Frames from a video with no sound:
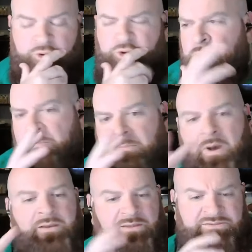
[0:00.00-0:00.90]

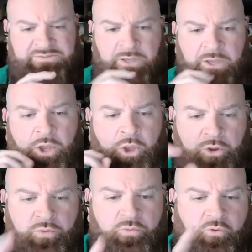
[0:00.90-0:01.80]
Humongous.
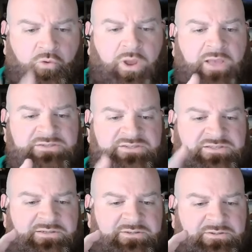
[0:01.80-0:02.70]
You cross